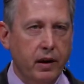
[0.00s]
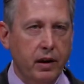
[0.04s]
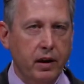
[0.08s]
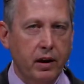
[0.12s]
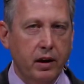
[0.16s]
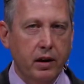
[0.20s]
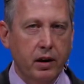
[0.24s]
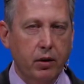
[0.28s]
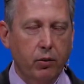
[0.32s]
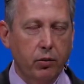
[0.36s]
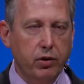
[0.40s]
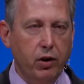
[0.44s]

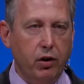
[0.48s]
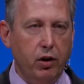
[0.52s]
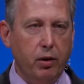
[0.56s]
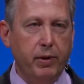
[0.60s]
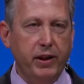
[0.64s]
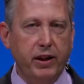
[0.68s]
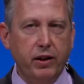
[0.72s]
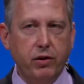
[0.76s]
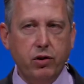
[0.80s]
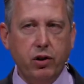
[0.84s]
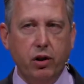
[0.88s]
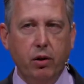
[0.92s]
And we'll talk about
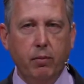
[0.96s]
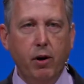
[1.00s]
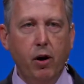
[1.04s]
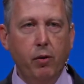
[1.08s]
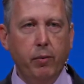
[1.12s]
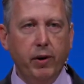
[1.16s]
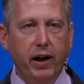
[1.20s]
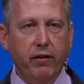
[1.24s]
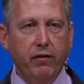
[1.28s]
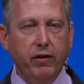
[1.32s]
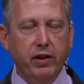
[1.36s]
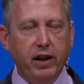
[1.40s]
this in a
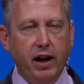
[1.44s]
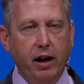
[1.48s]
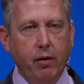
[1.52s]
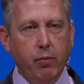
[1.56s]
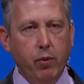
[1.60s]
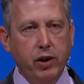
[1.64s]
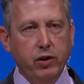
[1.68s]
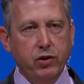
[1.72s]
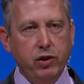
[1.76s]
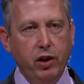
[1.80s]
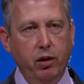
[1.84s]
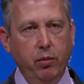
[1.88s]
moment. Every time we
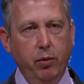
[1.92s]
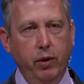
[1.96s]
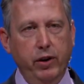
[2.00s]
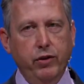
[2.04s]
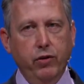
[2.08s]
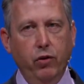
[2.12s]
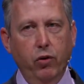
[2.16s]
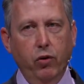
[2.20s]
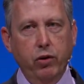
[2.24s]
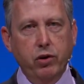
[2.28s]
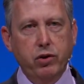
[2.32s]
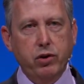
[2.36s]
celebrate the
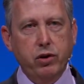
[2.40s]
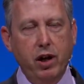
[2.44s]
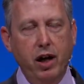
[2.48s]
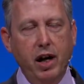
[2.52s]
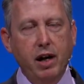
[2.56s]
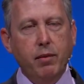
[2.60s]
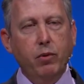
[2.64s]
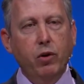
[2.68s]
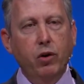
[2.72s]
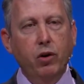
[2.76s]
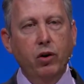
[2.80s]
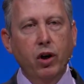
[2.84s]
Lord's
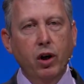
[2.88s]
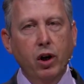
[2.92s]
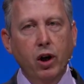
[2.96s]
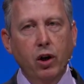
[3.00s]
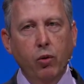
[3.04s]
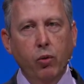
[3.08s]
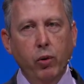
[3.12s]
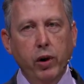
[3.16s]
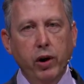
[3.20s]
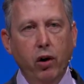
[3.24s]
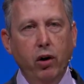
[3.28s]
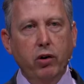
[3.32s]
table,
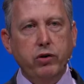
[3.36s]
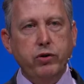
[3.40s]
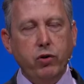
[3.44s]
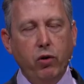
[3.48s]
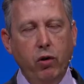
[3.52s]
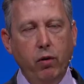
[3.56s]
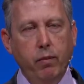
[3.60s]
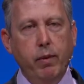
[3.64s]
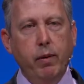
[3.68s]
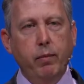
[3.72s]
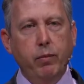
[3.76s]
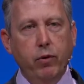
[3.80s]
we also
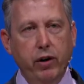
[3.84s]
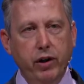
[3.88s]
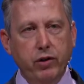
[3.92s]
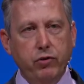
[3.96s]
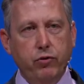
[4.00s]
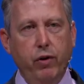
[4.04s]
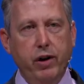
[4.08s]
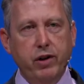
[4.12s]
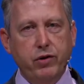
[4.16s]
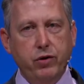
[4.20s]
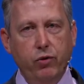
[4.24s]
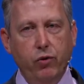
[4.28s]
remember his
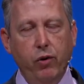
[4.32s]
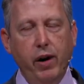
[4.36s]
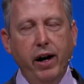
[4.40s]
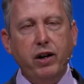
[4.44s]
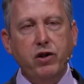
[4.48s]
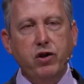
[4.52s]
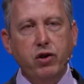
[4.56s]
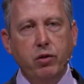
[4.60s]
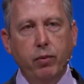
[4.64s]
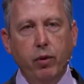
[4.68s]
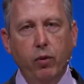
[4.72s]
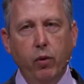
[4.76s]

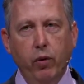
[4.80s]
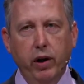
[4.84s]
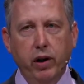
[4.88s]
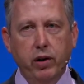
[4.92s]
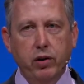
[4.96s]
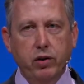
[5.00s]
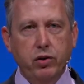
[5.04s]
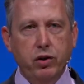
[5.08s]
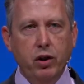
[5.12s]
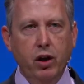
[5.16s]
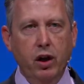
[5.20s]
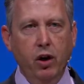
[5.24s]
resurrection. But what
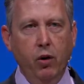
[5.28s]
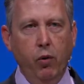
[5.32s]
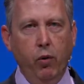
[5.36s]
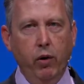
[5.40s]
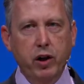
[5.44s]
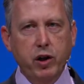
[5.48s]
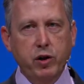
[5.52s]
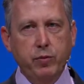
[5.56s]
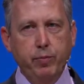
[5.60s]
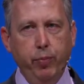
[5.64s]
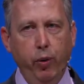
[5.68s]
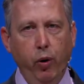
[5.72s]
is, what
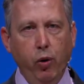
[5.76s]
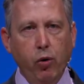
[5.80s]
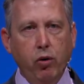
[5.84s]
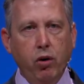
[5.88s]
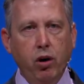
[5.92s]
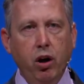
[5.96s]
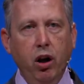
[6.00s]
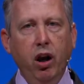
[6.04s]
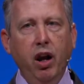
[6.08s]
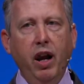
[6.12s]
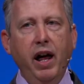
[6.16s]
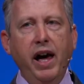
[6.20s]
is
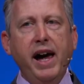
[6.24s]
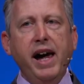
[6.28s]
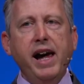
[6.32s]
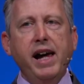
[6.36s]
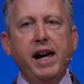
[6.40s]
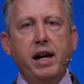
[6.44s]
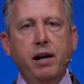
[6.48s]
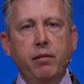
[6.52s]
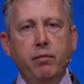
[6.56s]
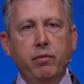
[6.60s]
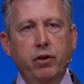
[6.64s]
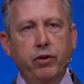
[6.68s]

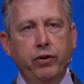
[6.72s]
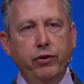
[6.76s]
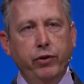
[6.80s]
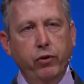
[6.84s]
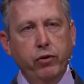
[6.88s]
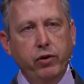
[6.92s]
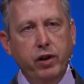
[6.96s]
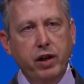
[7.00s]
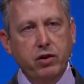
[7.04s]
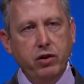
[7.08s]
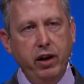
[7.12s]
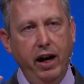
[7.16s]
proclaimed through
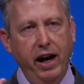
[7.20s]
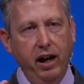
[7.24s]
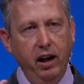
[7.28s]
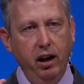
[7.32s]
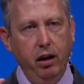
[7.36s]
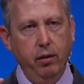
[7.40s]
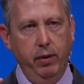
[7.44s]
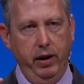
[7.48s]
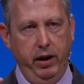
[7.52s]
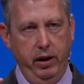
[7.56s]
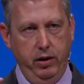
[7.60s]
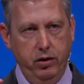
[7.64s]
these
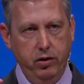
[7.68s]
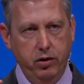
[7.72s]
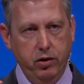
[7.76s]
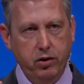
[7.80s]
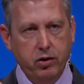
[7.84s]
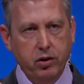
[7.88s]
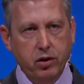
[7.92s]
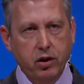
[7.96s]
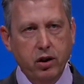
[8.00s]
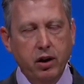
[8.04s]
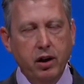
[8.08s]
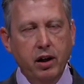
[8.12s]

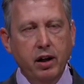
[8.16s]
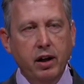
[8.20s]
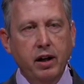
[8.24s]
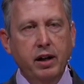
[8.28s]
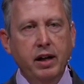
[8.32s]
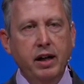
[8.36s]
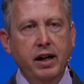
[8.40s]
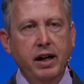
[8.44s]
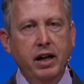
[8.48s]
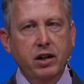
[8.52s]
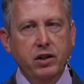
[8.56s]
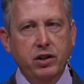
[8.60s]
elements
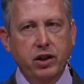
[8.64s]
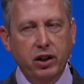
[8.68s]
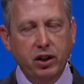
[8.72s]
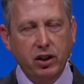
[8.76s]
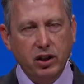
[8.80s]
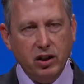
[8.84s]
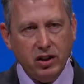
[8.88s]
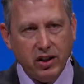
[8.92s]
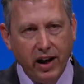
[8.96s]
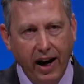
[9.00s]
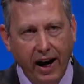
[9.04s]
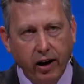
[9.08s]
is the
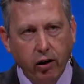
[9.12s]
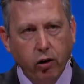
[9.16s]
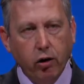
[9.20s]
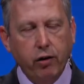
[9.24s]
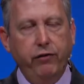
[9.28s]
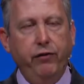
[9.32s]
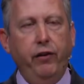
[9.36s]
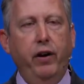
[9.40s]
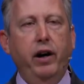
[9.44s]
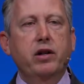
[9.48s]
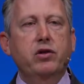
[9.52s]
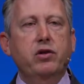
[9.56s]

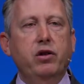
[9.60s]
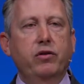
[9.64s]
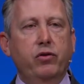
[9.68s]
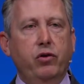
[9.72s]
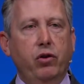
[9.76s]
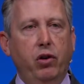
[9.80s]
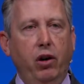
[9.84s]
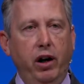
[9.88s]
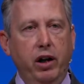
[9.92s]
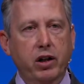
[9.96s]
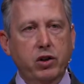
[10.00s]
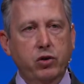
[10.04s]
sacrifice of
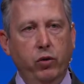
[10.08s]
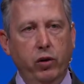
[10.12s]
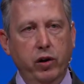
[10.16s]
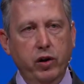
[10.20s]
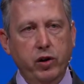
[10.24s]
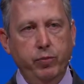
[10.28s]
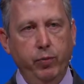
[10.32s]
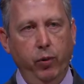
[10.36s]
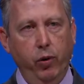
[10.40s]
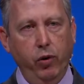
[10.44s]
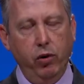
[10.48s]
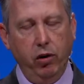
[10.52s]
Christ. What is
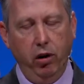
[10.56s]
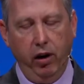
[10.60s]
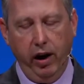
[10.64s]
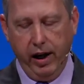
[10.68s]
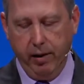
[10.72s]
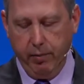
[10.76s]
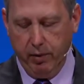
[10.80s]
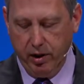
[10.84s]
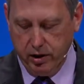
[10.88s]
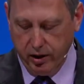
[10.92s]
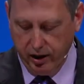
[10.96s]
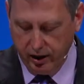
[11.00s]

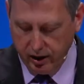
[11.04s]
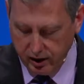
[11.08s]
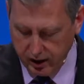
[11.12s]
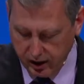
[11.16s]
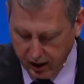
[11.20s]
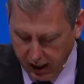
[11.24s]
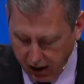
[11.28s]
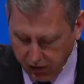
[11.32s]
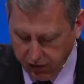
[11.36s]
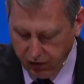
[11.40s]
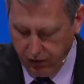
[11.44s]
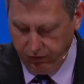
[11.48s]
proclaimed is the
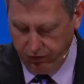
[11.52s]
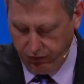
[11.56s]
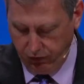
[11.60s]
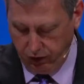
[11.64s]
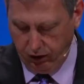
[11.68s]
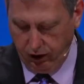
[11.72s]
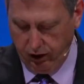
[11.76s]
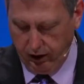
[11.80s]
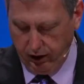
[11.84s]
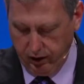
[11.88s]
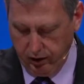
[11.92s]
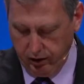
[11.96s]
death of
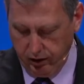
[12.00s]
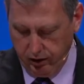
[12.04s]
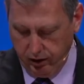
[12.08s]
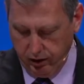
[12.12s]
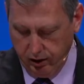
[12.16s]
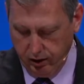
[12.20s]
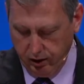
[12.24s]
Christ.